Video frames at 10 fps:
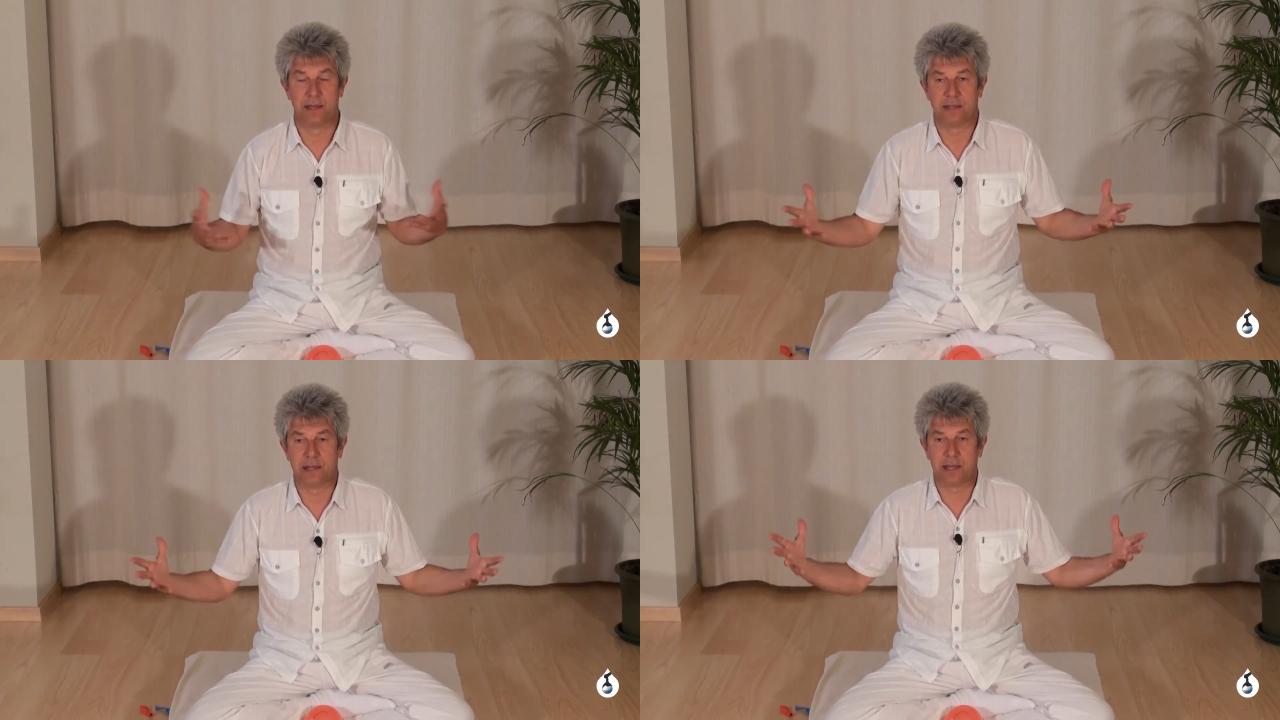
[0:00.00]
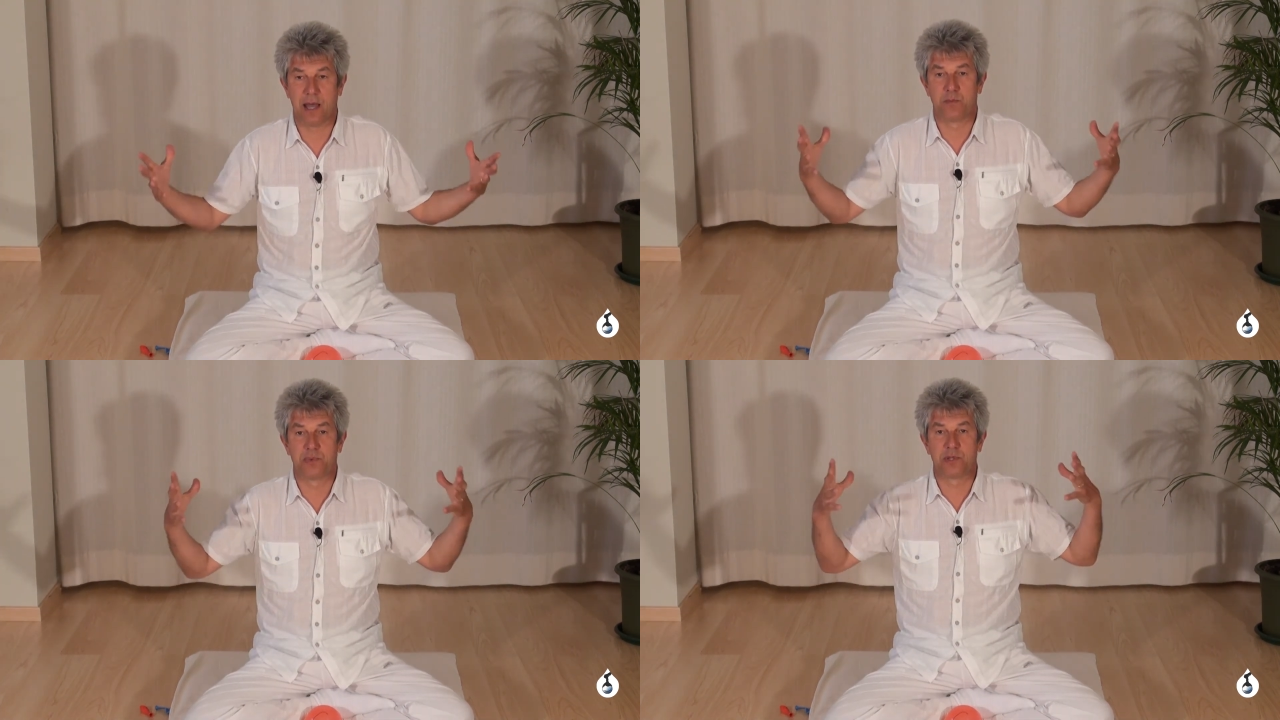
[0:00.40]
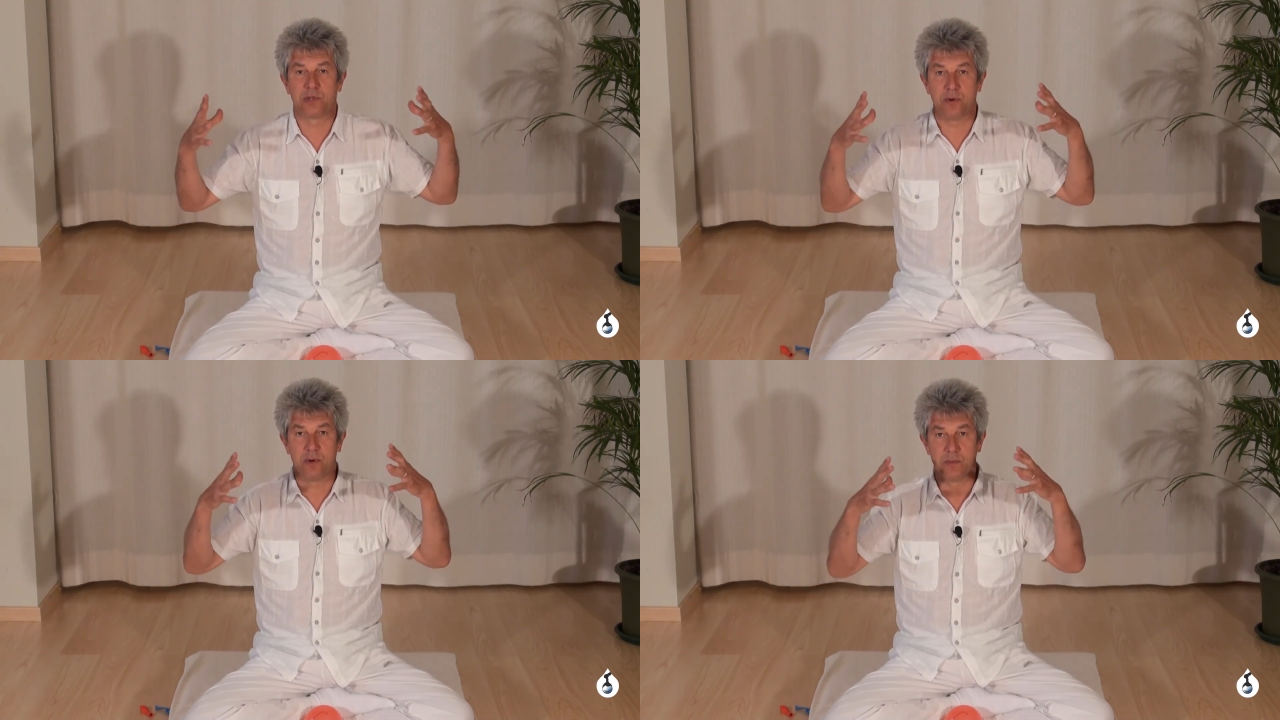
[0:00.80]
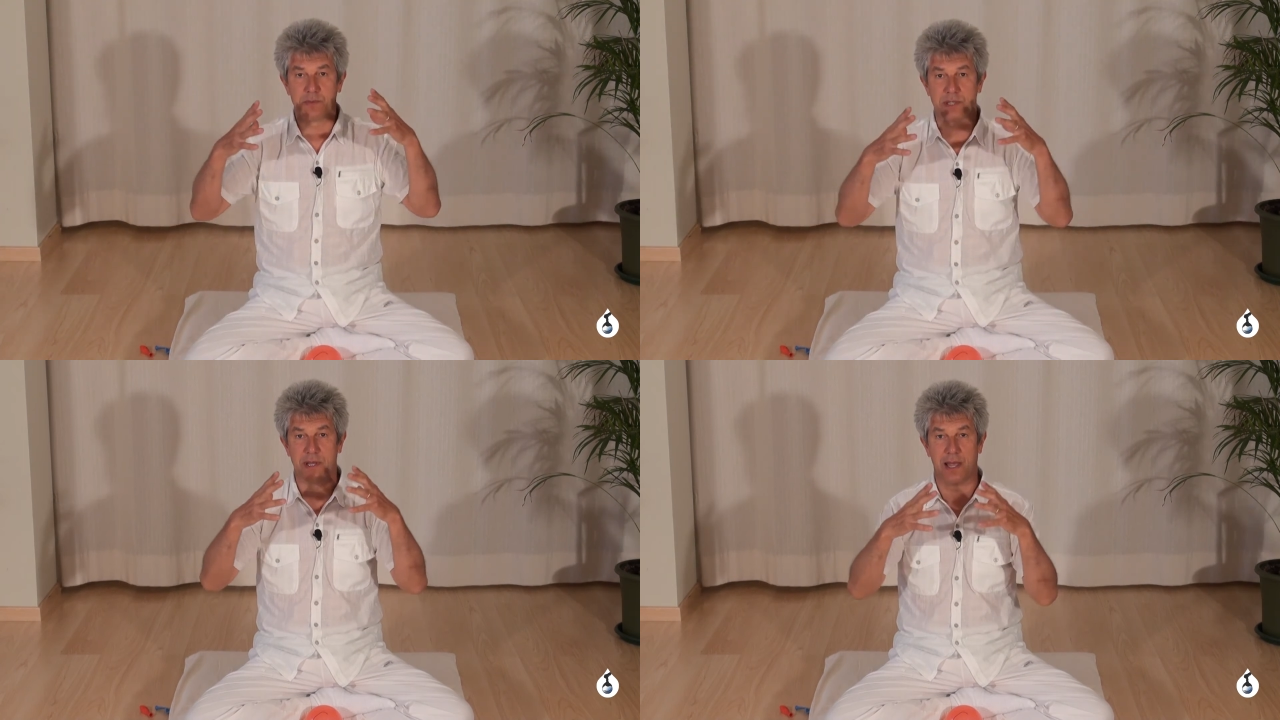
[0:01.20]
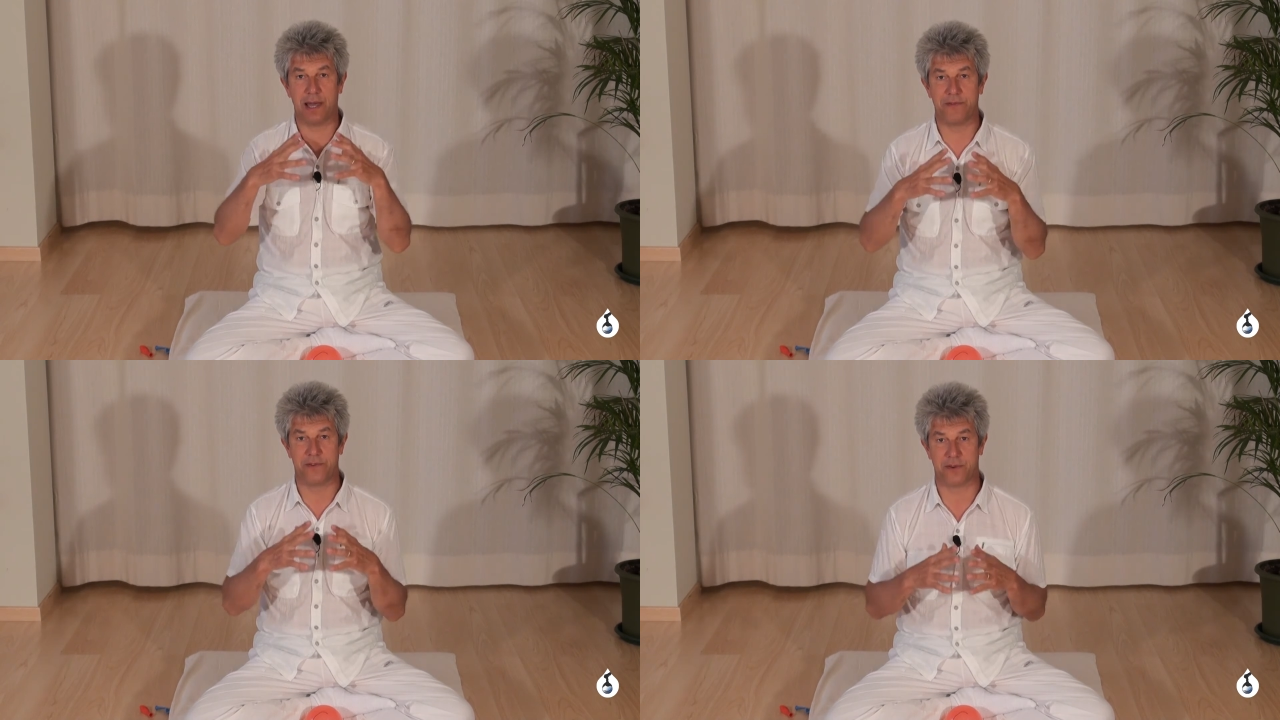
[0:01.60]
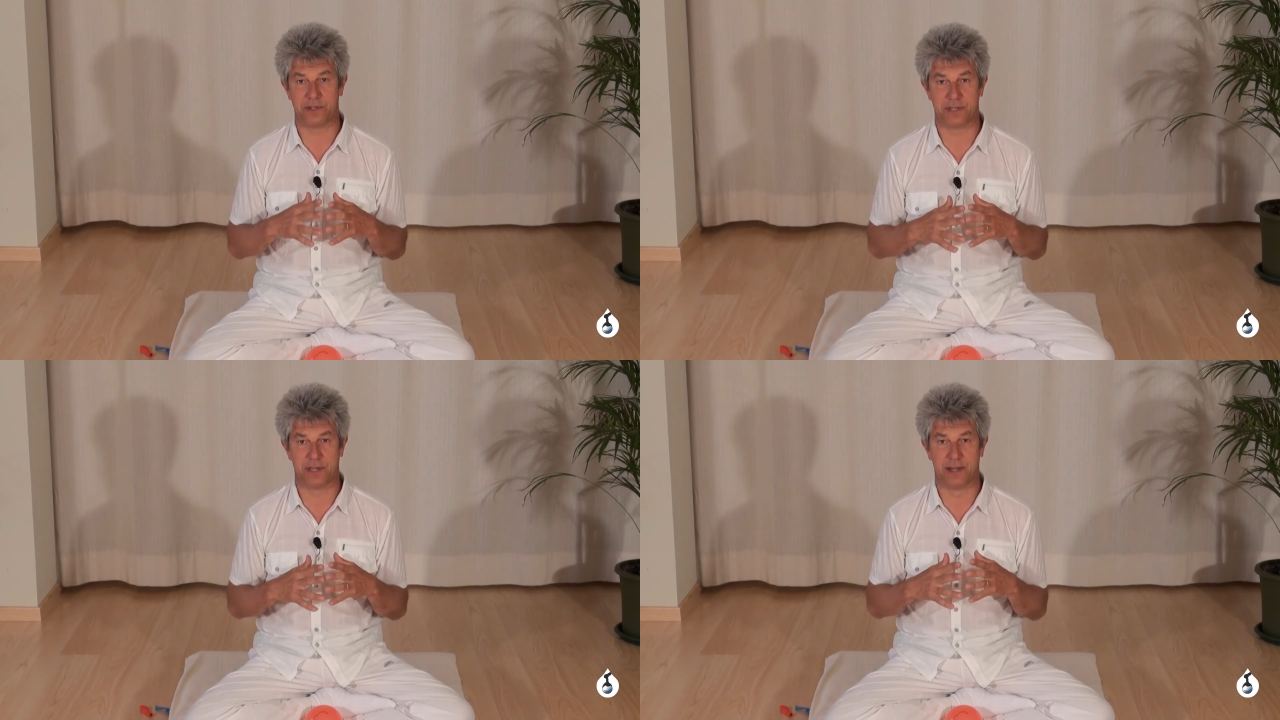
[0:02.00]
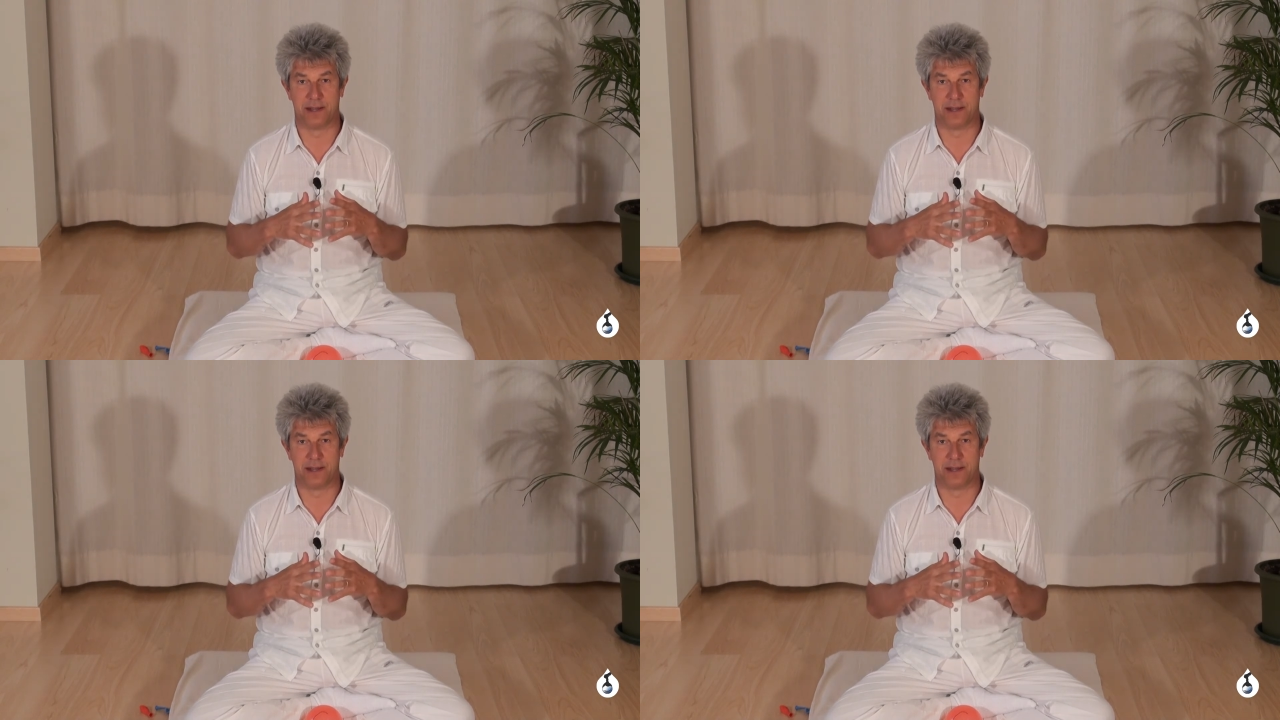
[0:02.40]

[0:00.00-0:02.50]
that absorbs the life force.